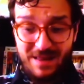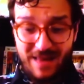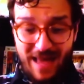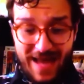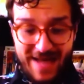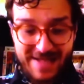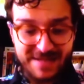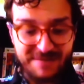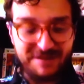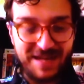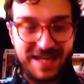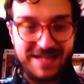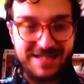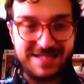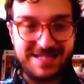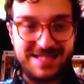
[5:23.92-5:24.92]
as of
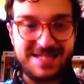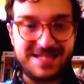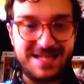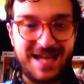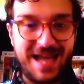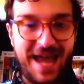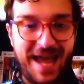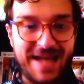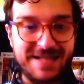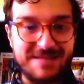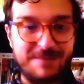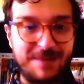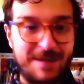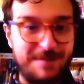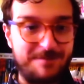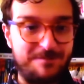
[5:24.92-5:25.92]
late, Disney has
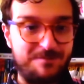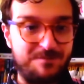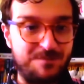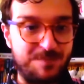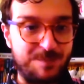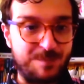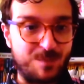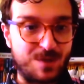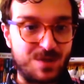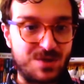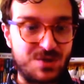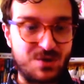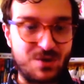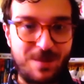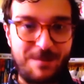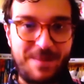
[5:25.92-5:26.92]
been
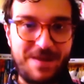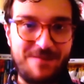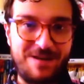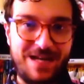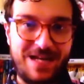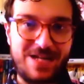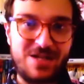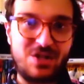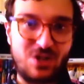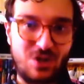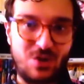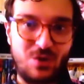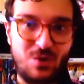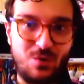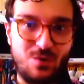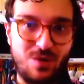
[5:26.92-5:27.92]
sort of pivoting
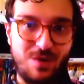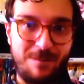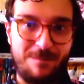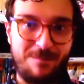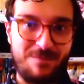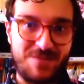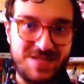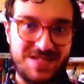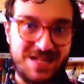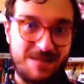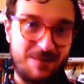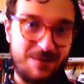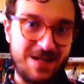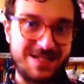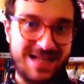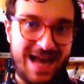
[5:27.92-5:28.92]
to the Disney
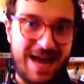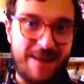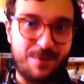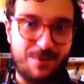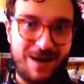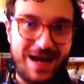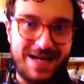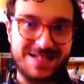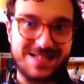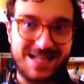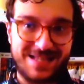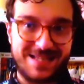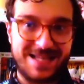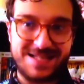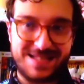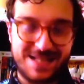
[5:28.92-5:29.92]
Plus apparatus.
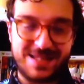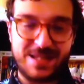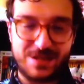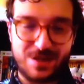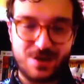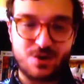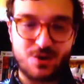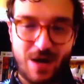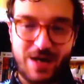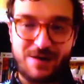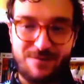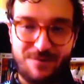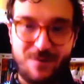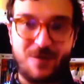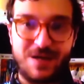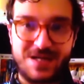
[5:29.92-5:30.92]
Like they said that they're trying to
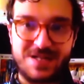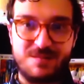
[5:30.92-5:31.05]
focus